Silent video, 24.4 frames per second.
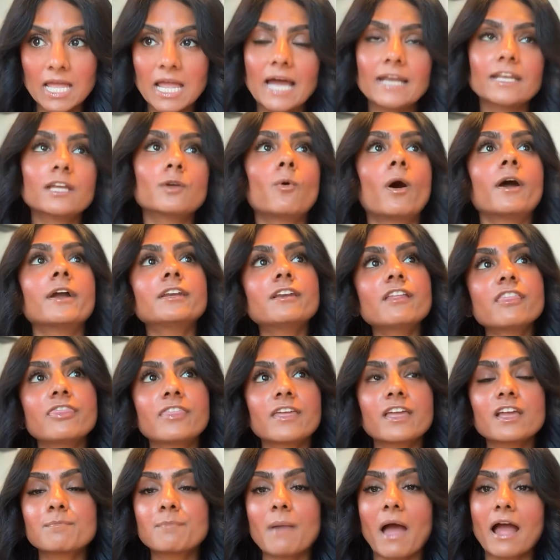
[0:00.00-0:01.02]
And I want you to
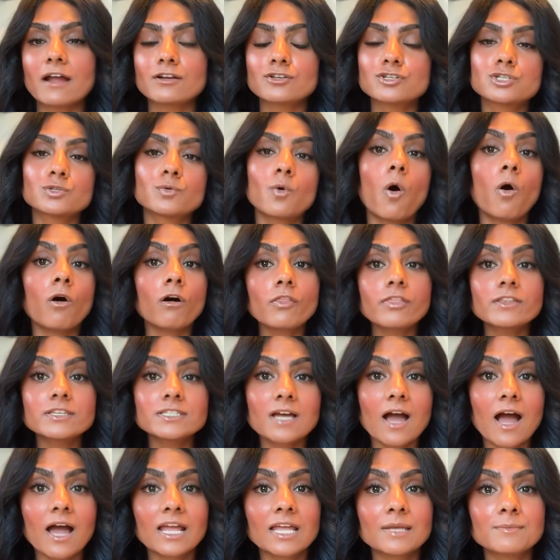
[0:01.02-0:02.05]
think back to all the
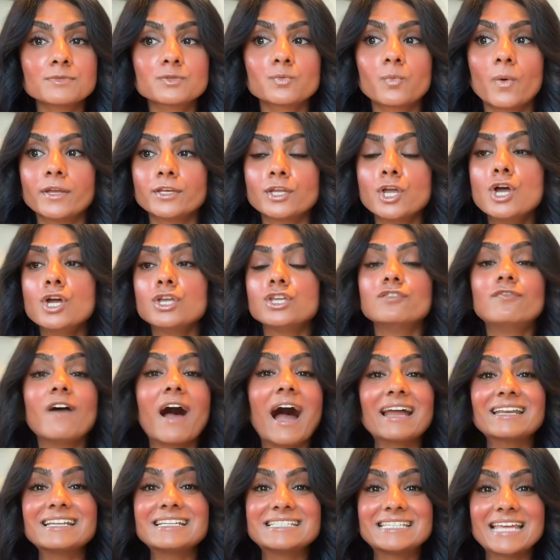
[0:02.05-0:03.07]
times when you've
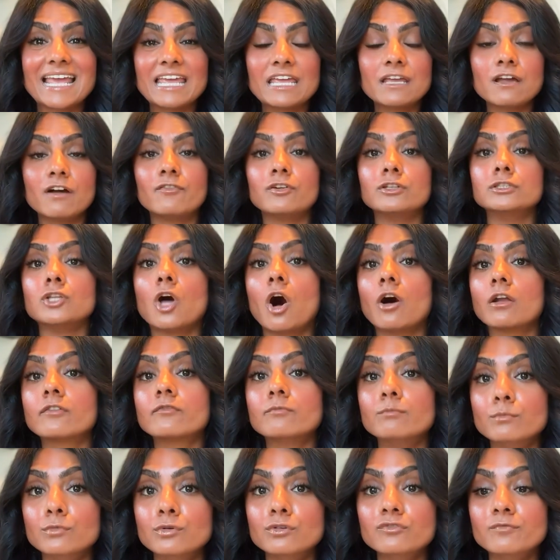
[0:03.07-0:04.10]
had a day of a lot
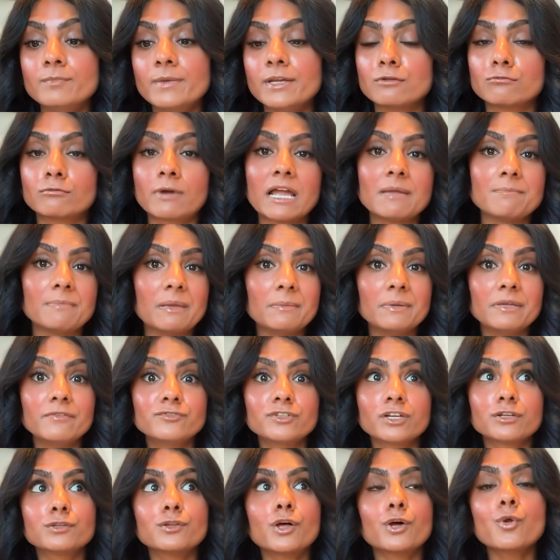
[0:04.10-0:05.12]
of movement, right? Maybe you've
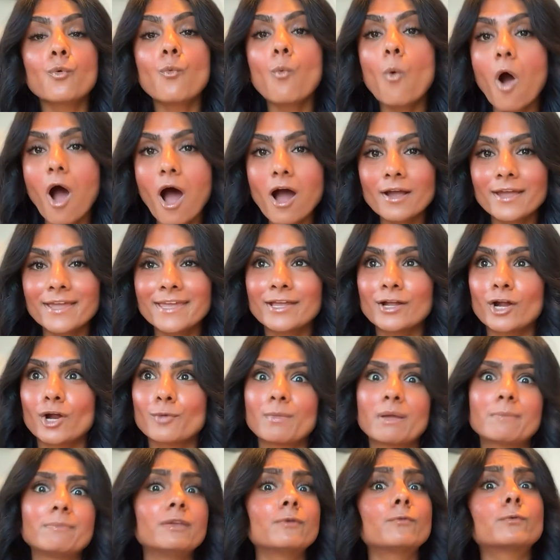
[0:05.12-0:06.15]
done a lot of walking, or
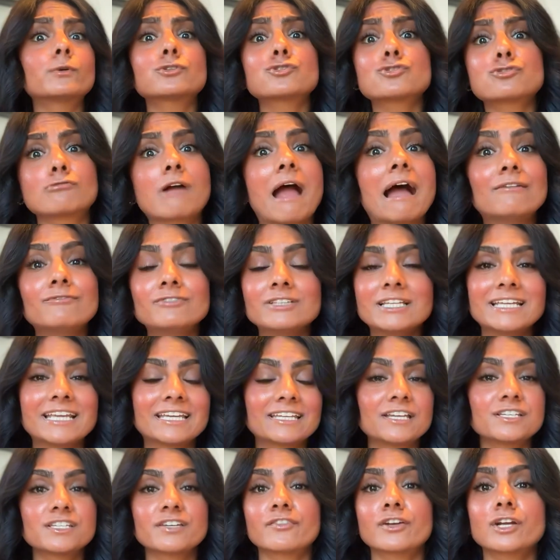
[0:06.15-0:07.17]
maybe you were traveling
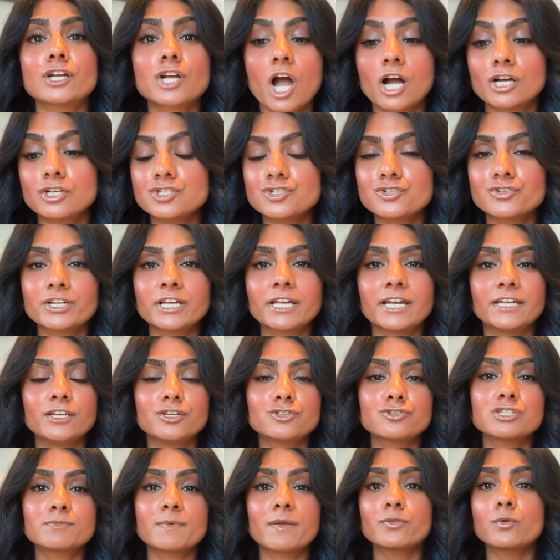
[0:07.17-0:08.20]
in a different country and you
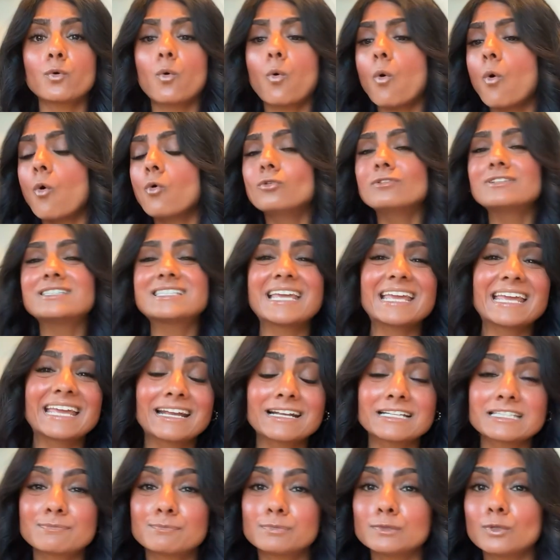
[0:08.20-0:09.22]
just spent the whole day
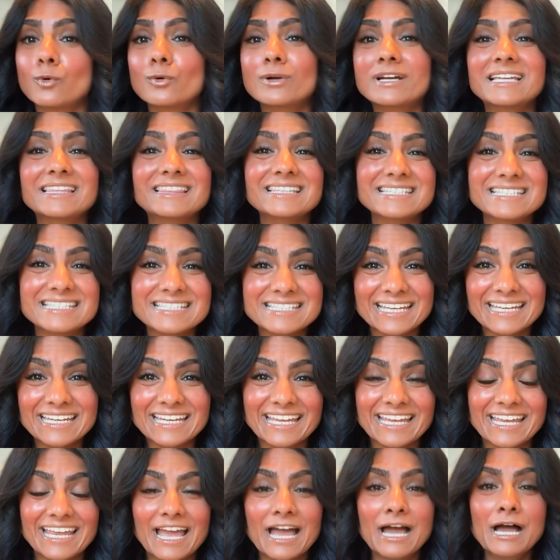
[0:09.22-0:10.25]
exploring the
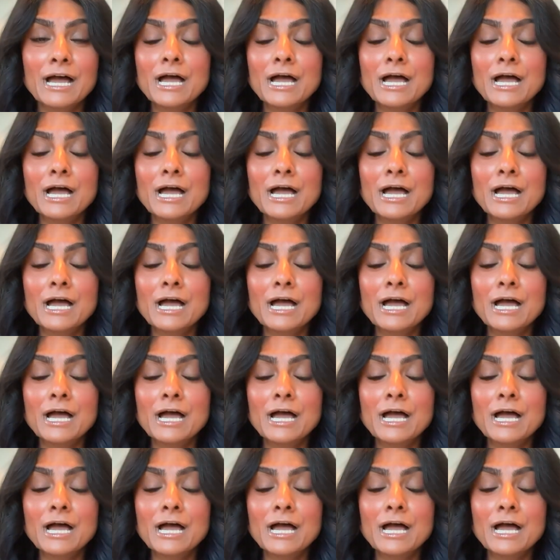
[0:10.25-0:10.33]
city.